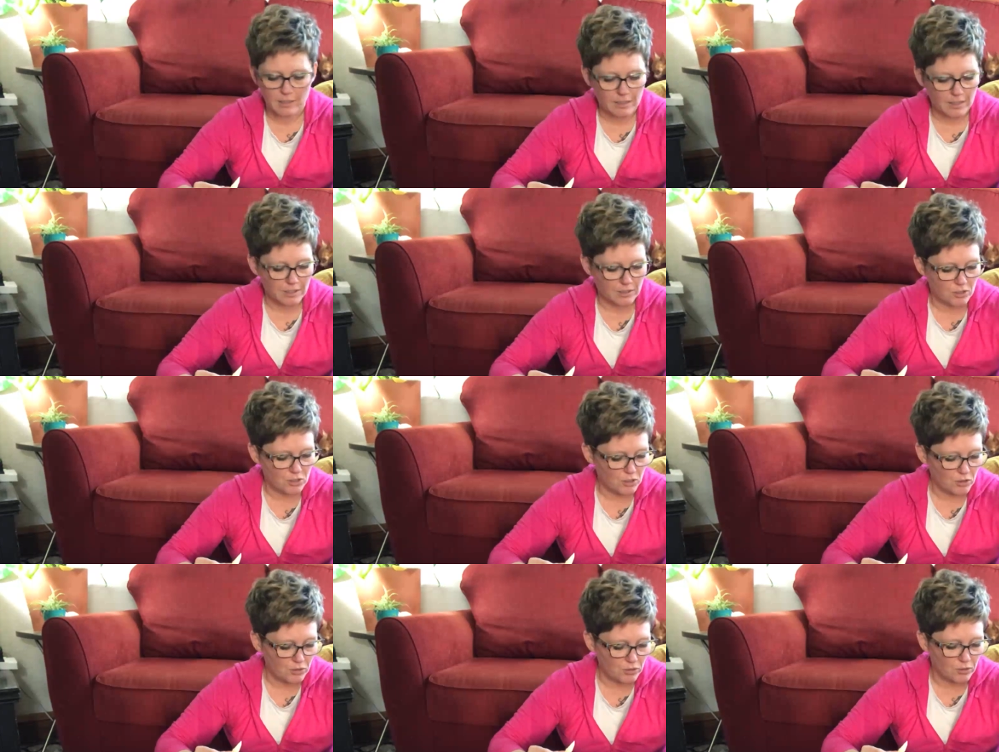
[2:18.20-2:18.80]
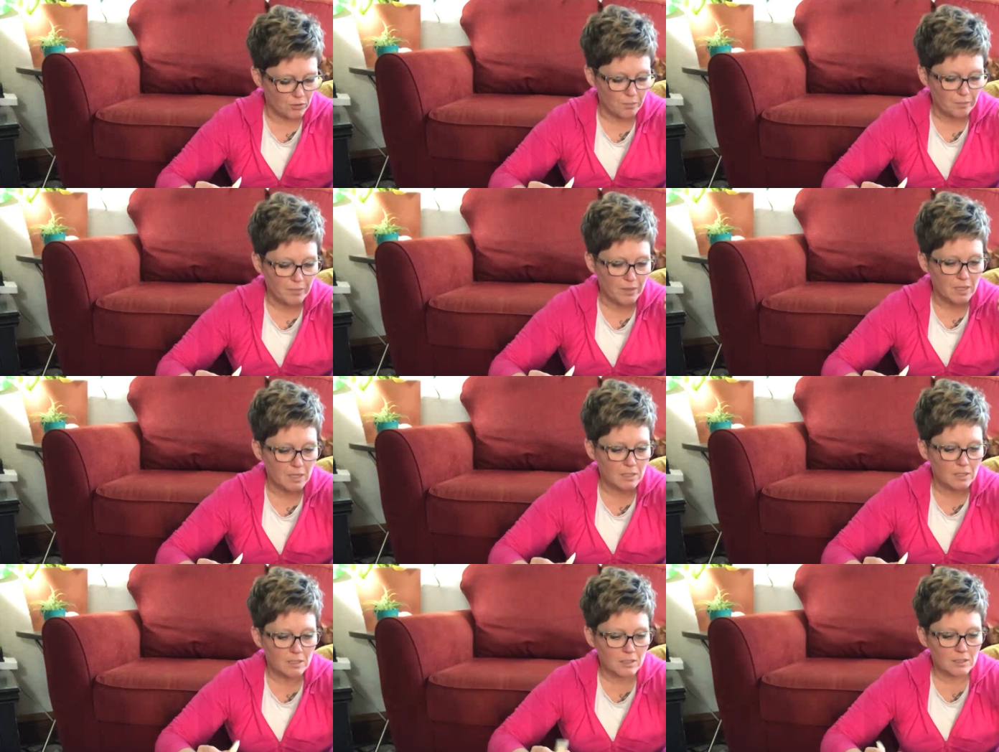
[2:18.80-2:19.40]
it's true.
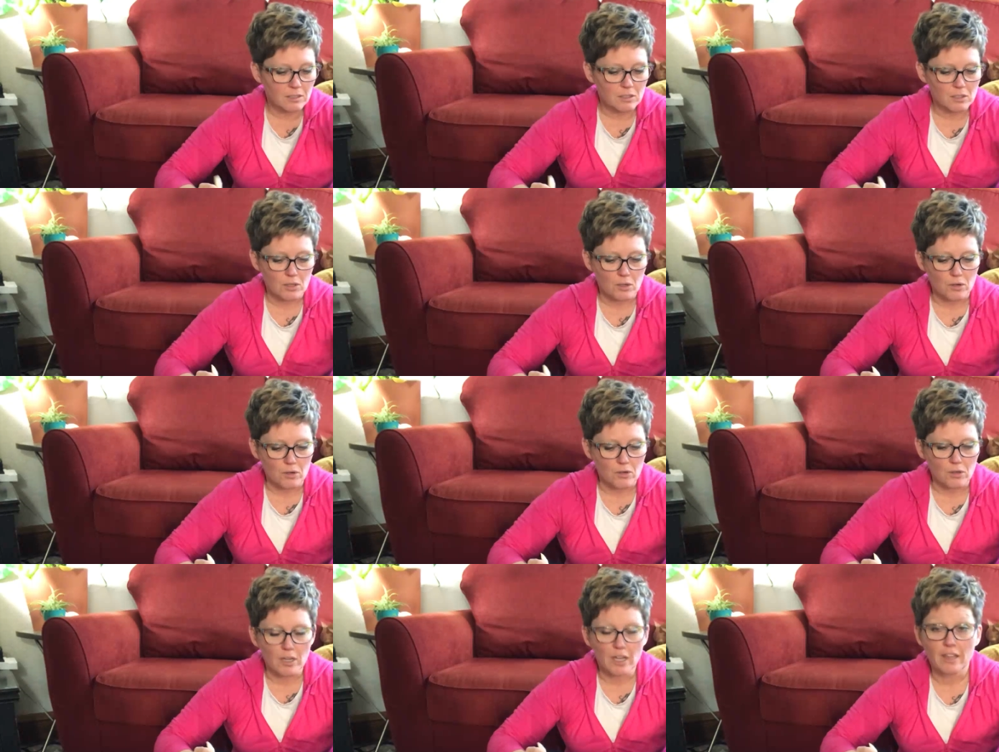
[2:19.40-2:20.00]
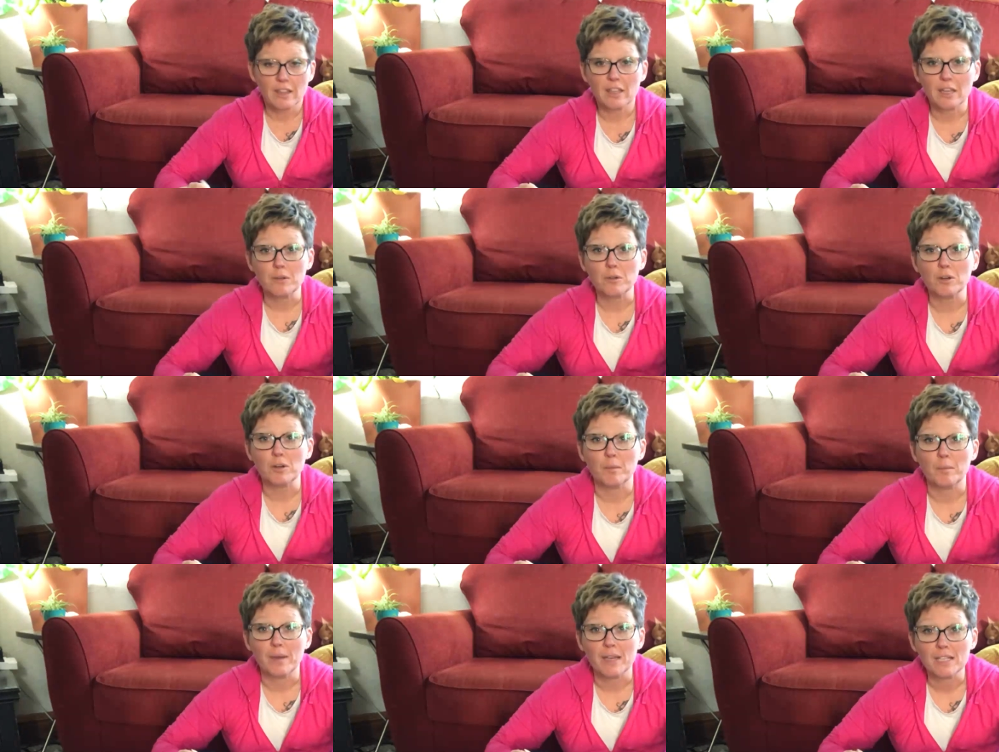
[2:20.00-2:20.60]
So they
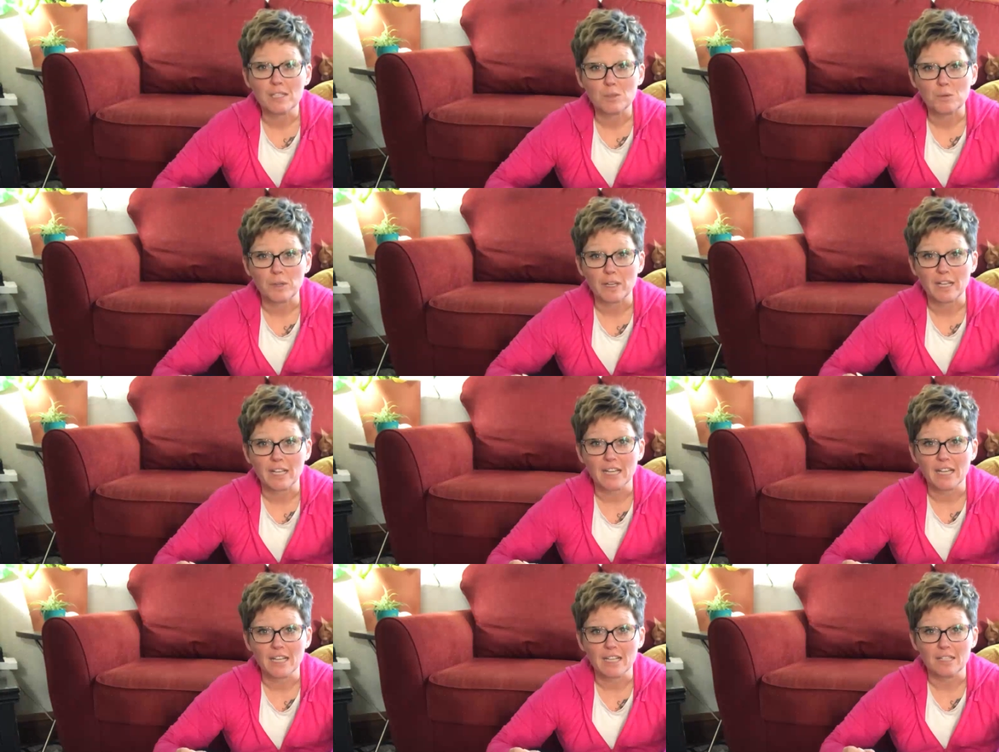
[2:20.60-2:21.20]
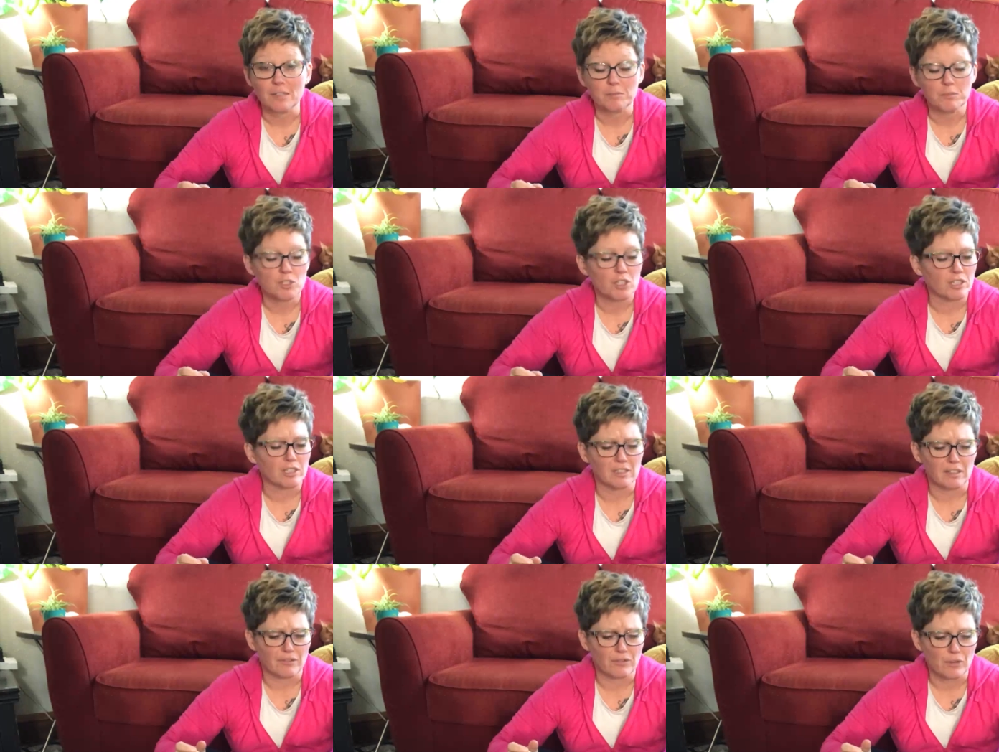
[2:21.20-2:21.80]
were a mess when I got them. She
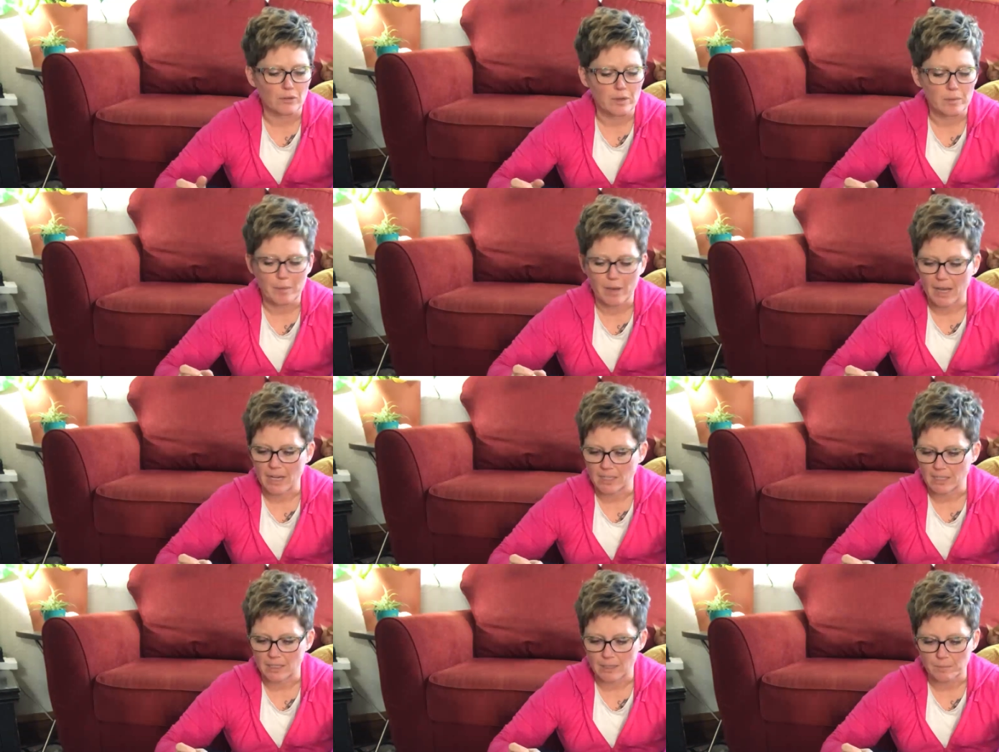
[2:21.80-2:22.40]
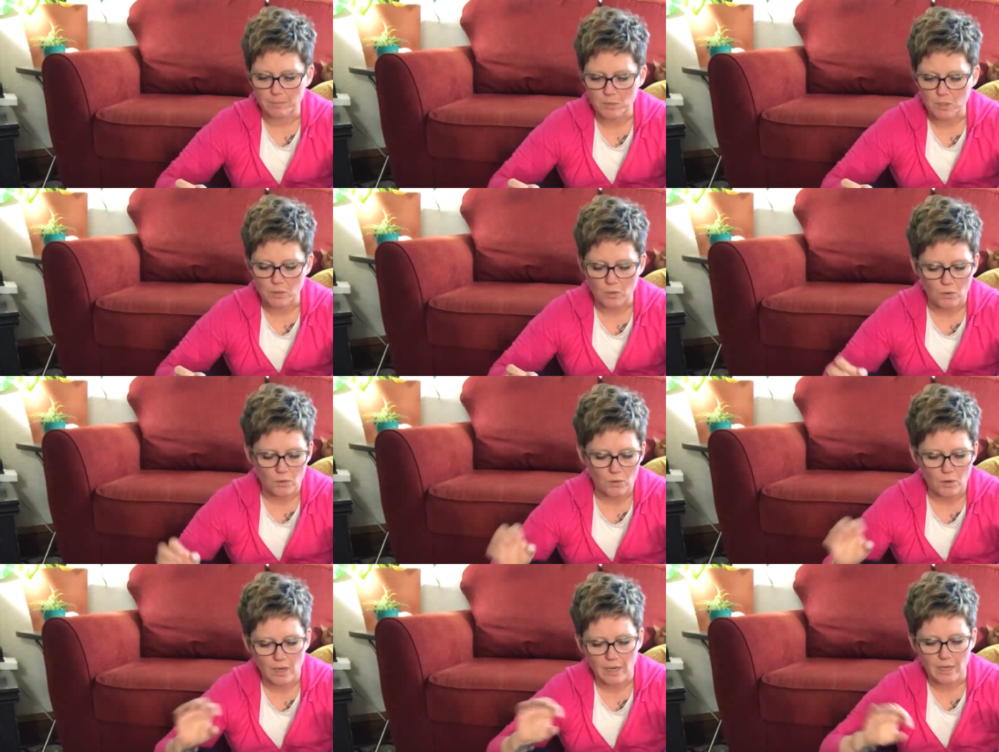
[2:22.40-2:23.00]
had never repotted them,
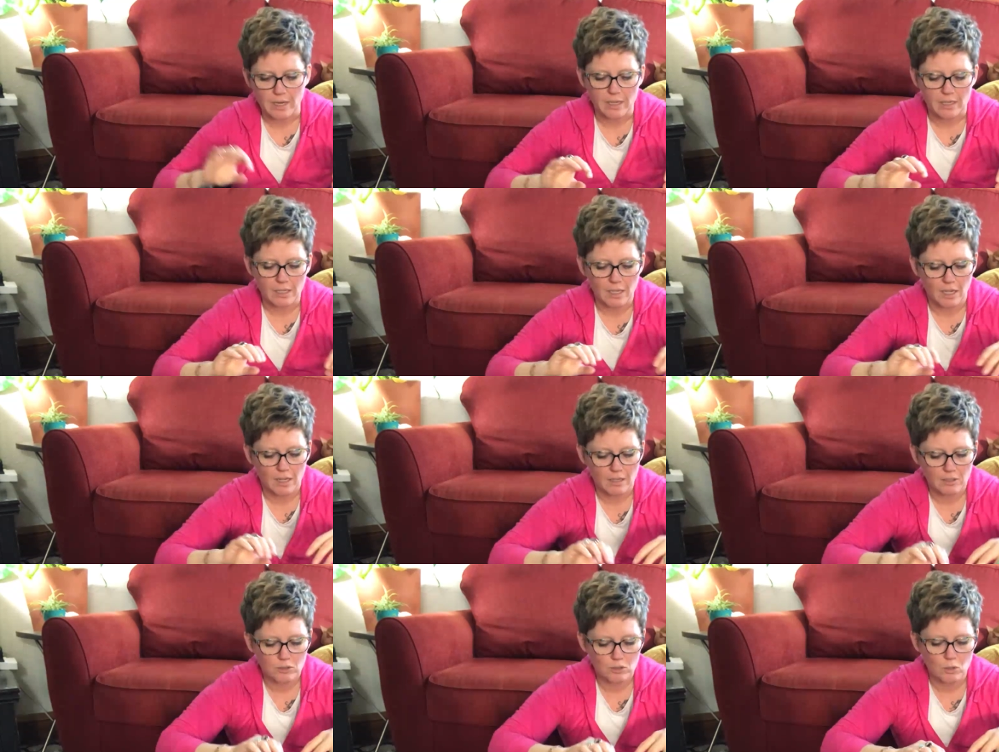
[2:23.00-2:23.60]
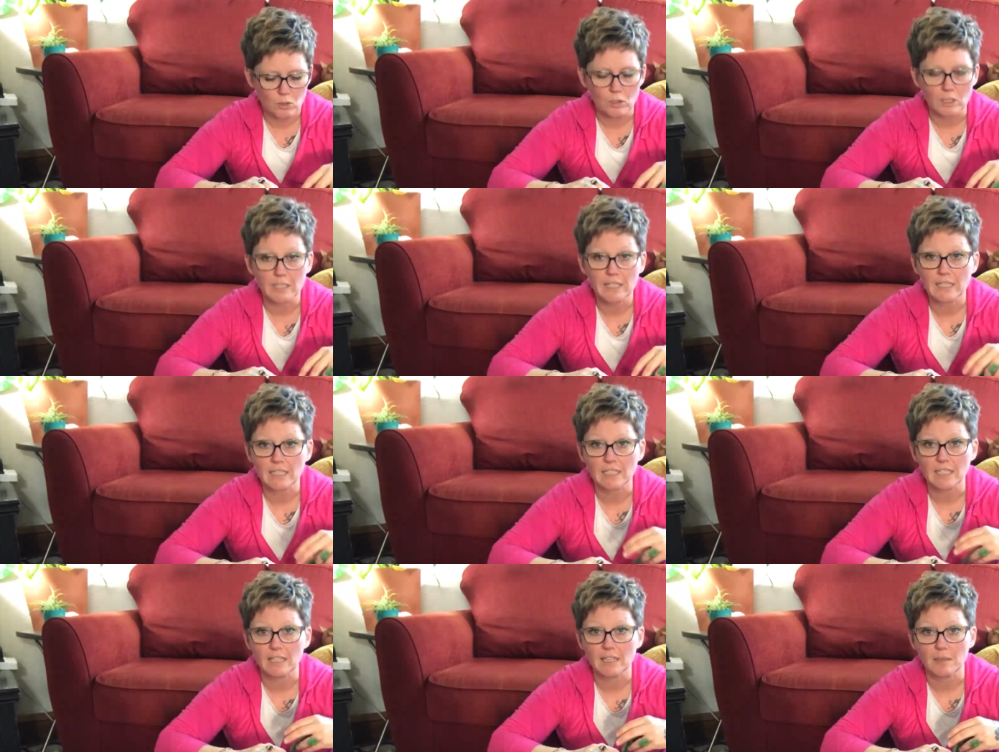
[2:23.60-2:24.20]
so I totally
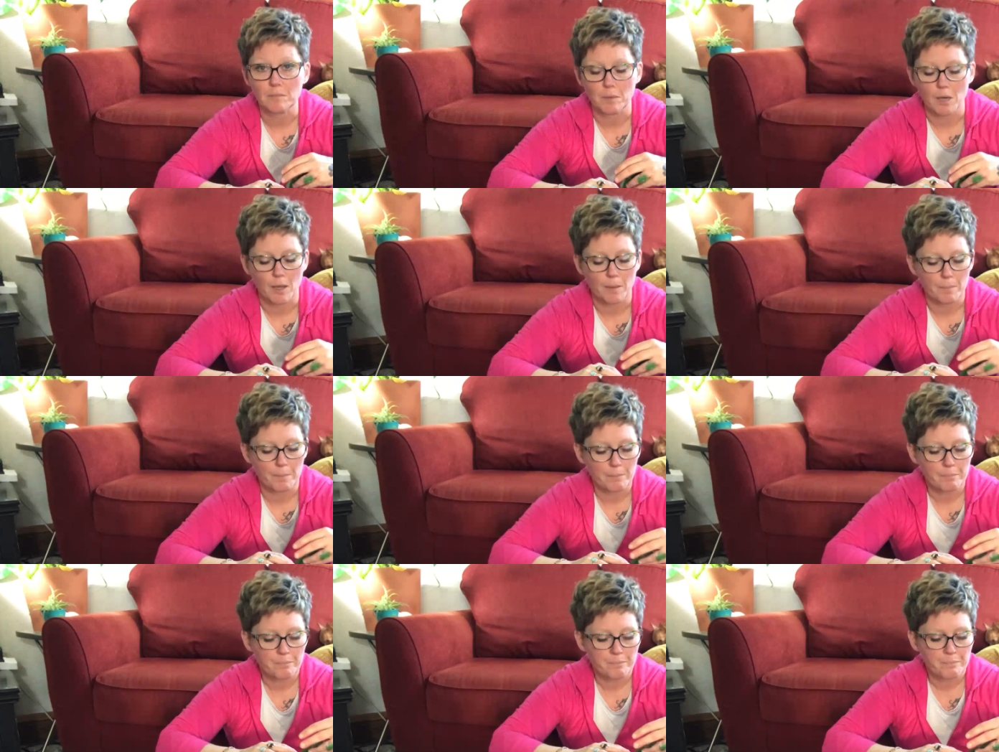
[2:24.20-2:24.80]
cleaned them up,